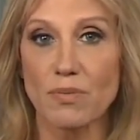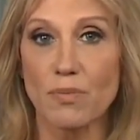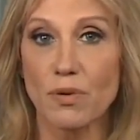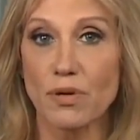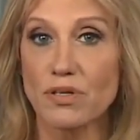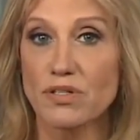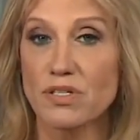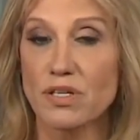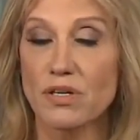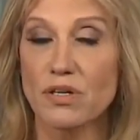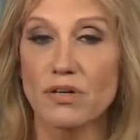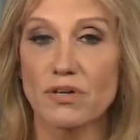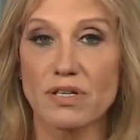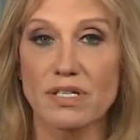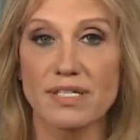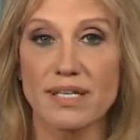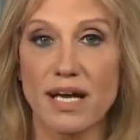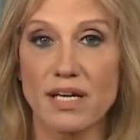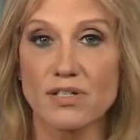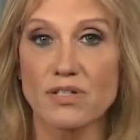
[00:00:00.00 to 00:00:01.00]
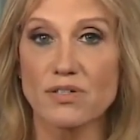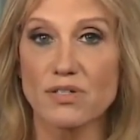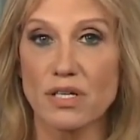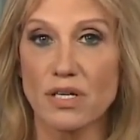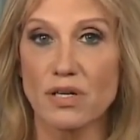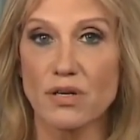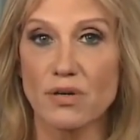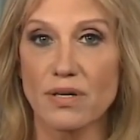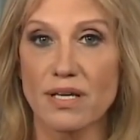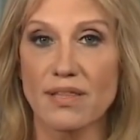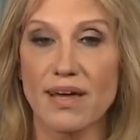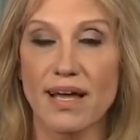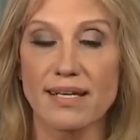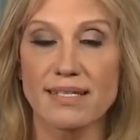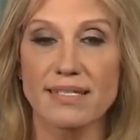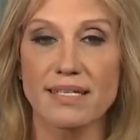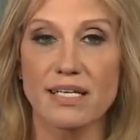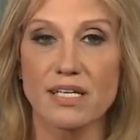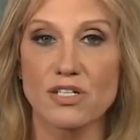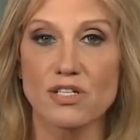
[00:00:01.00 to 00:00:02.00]
Border security is national security. That
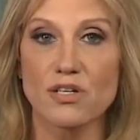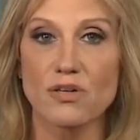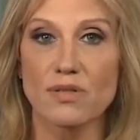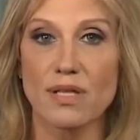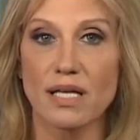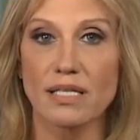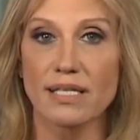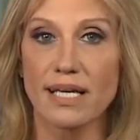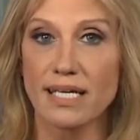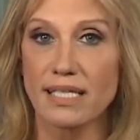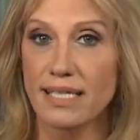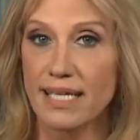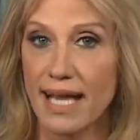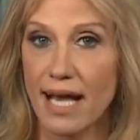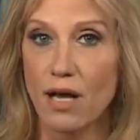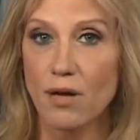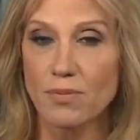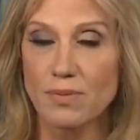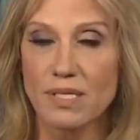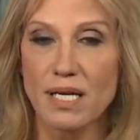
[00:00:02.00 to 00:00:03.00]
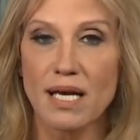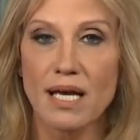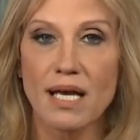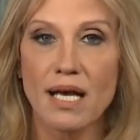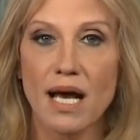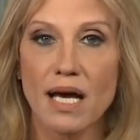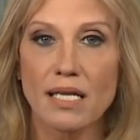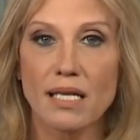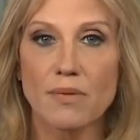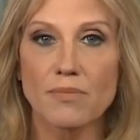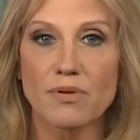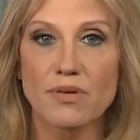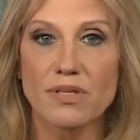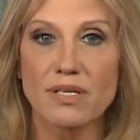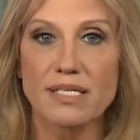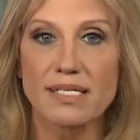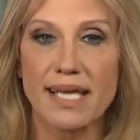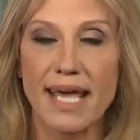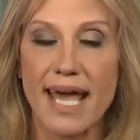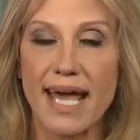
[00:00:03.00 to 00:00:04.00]
is an issue that likely helped a number of
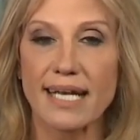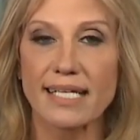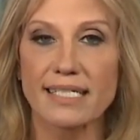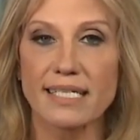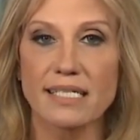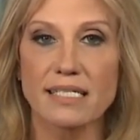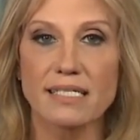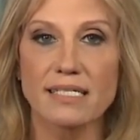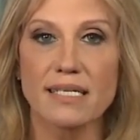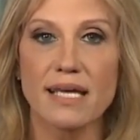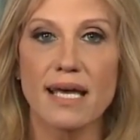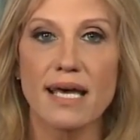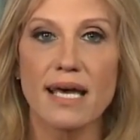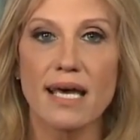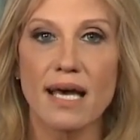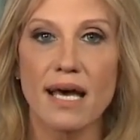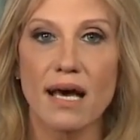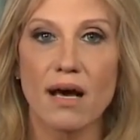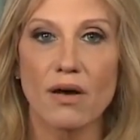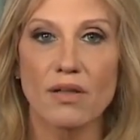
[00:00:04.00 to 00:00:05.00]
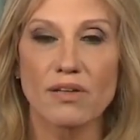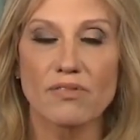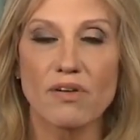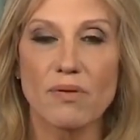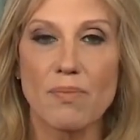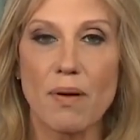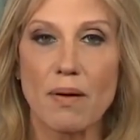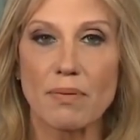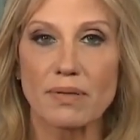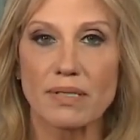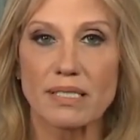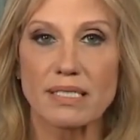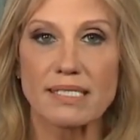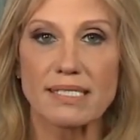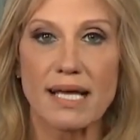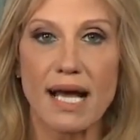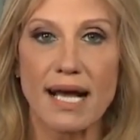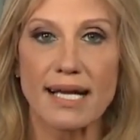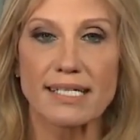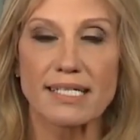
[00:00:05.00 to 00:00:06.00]
these candidates on the Republican
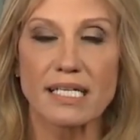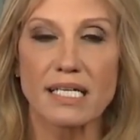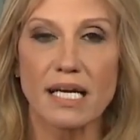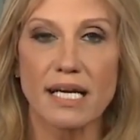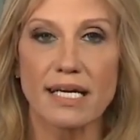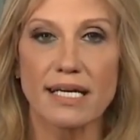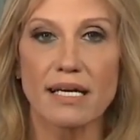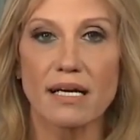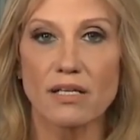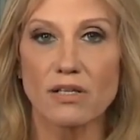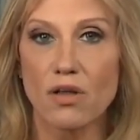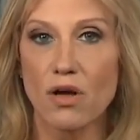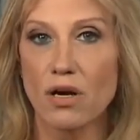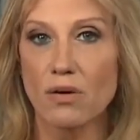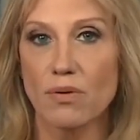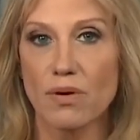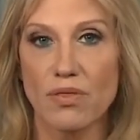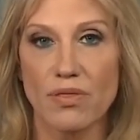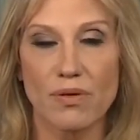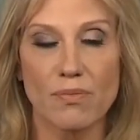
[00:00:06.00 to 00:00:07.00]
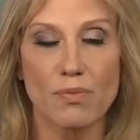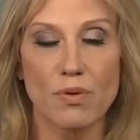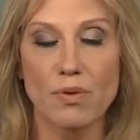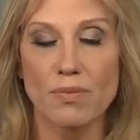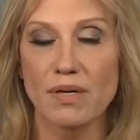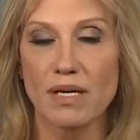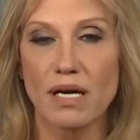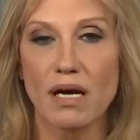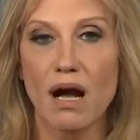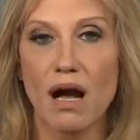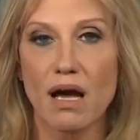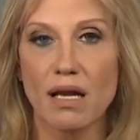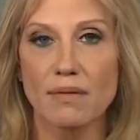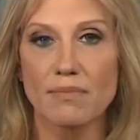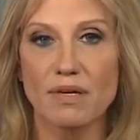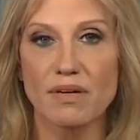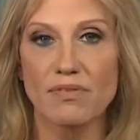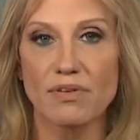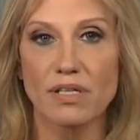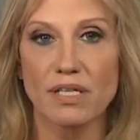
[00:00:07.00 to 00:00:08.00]
side tonight, along with the booming
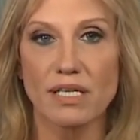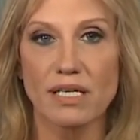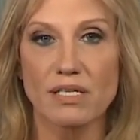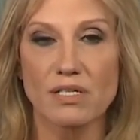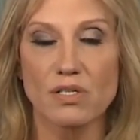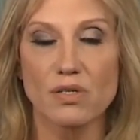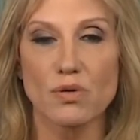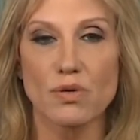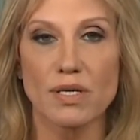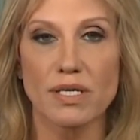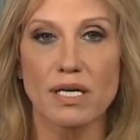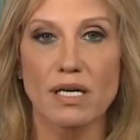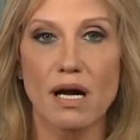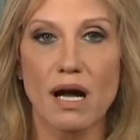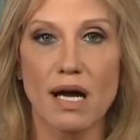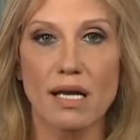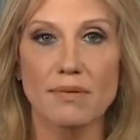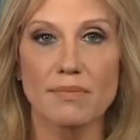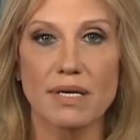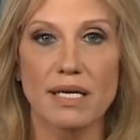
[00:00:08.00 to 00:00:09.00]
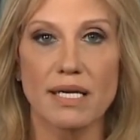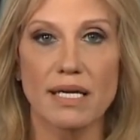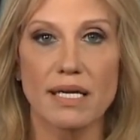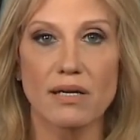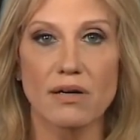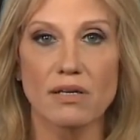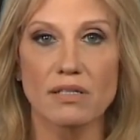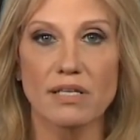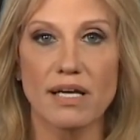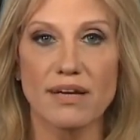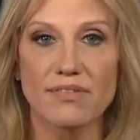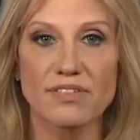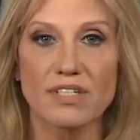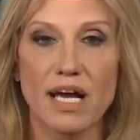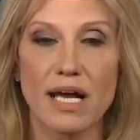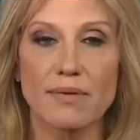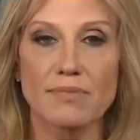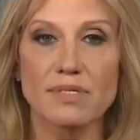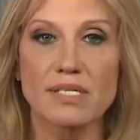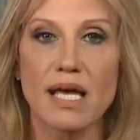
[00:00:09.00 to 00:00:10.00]
economy, really historic economy in our
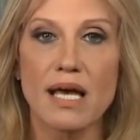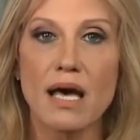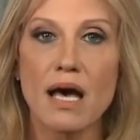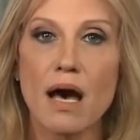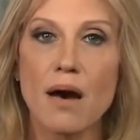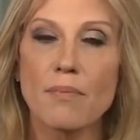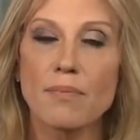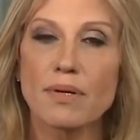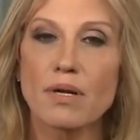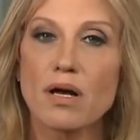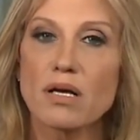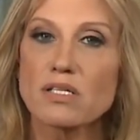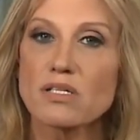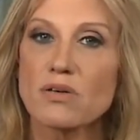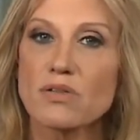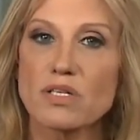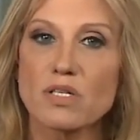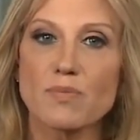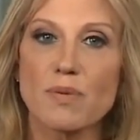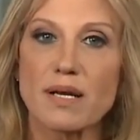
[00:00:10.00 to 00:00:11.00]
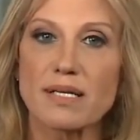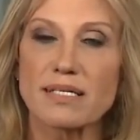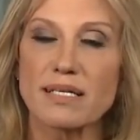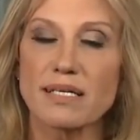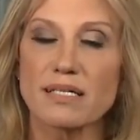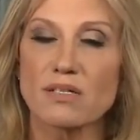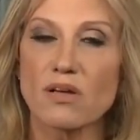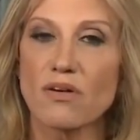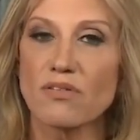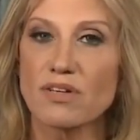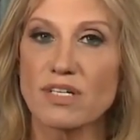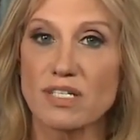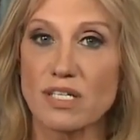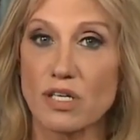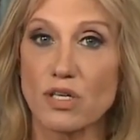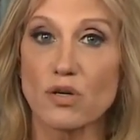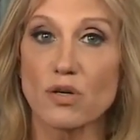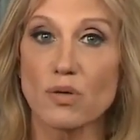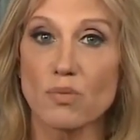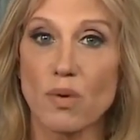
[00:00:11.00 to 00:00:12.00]
lifetimes. But also, this president has already
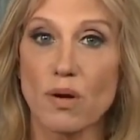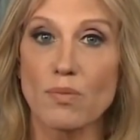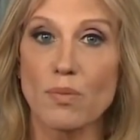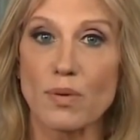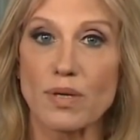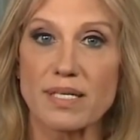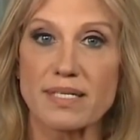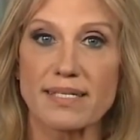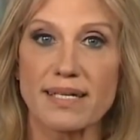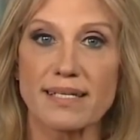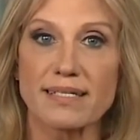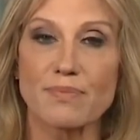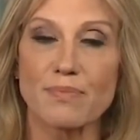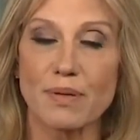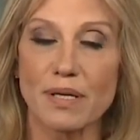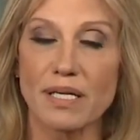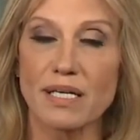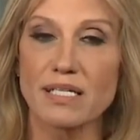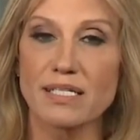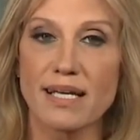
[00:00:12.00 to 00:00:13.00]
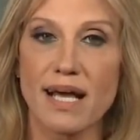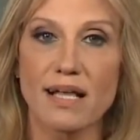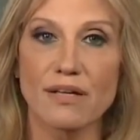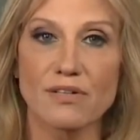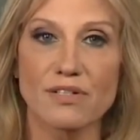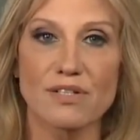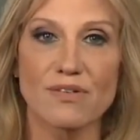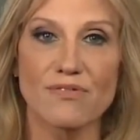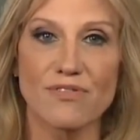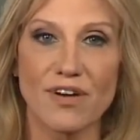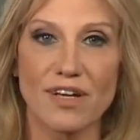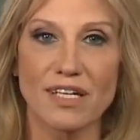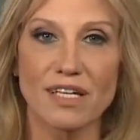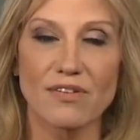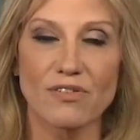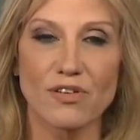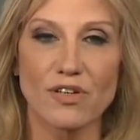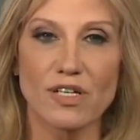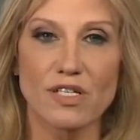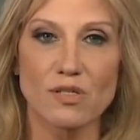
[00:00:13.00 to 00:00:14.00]
secured $1.6 billion in funding
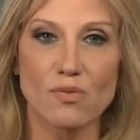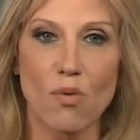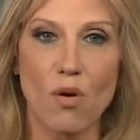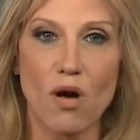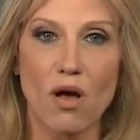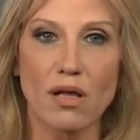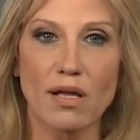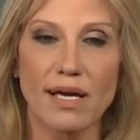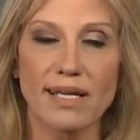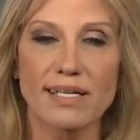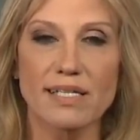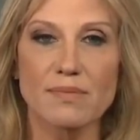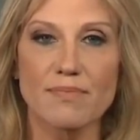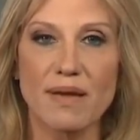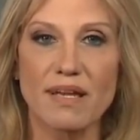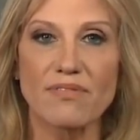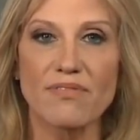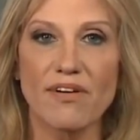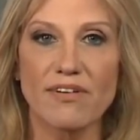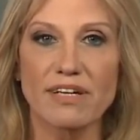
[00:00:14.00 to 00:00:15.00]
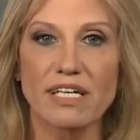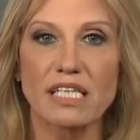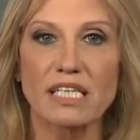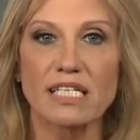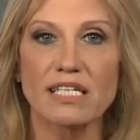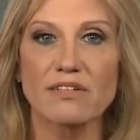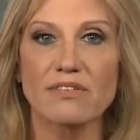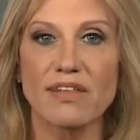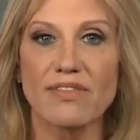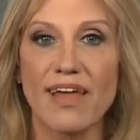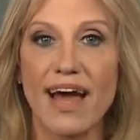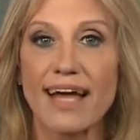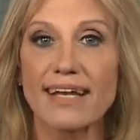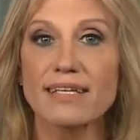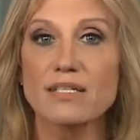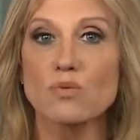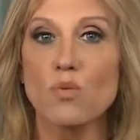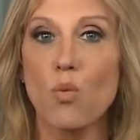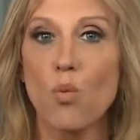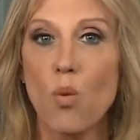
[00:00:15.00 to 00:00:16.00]
for his wall and has made very clear that that
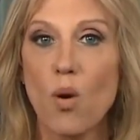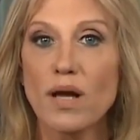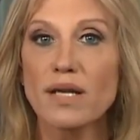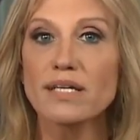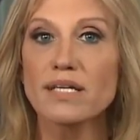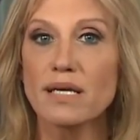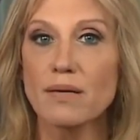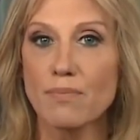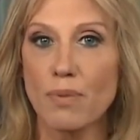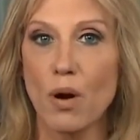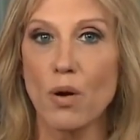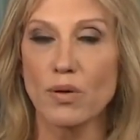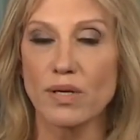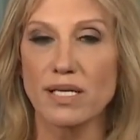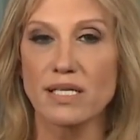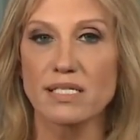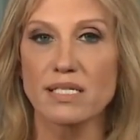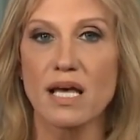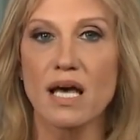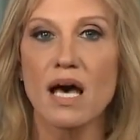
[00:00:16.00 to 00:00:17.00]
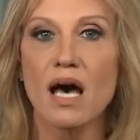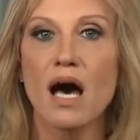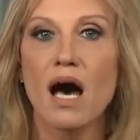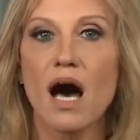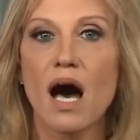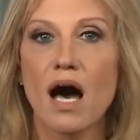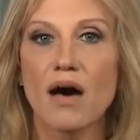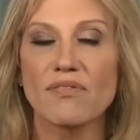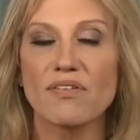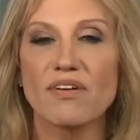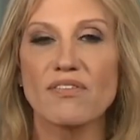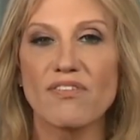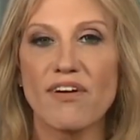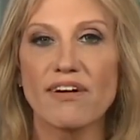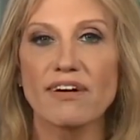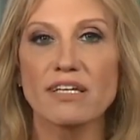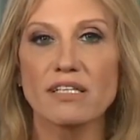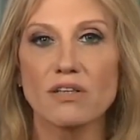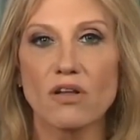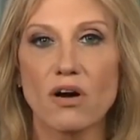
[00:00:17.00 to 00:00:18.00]
is one component of a
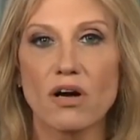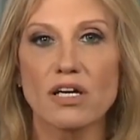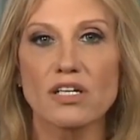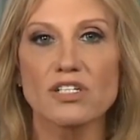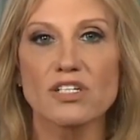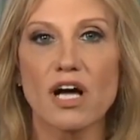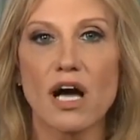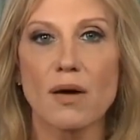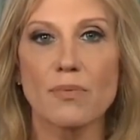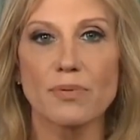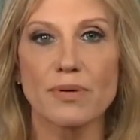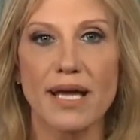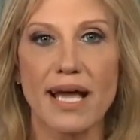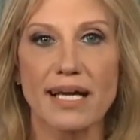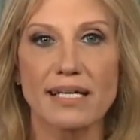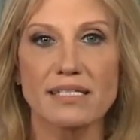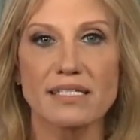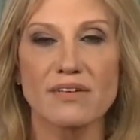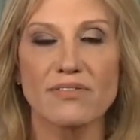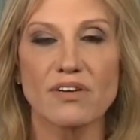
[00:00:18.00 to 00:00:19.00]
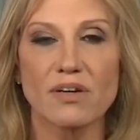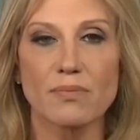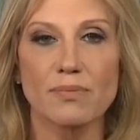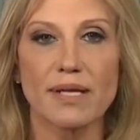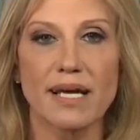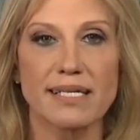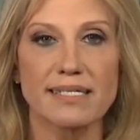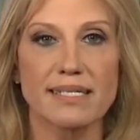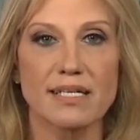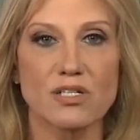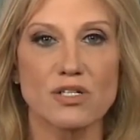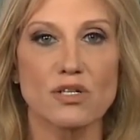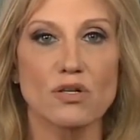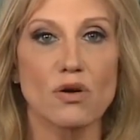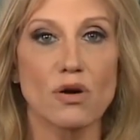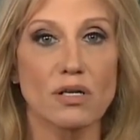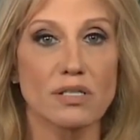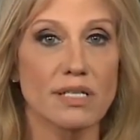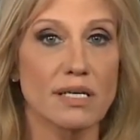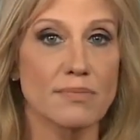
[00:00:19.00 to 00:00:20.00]
very large, comprehensive, complex issue
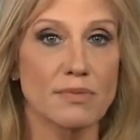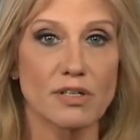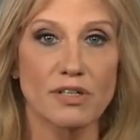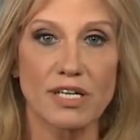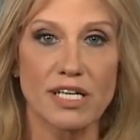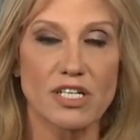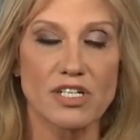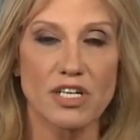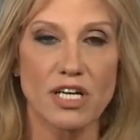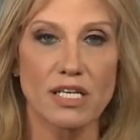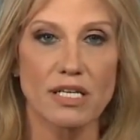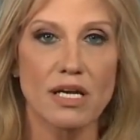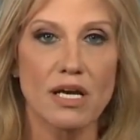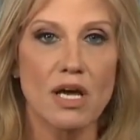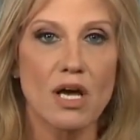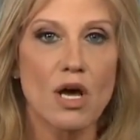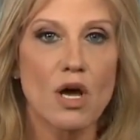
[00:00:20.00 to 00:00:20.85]
called immigration.